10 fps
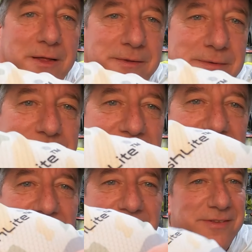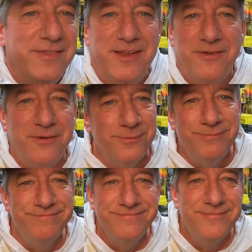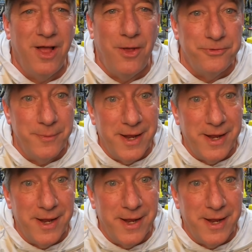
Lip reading: Man, these are awesome.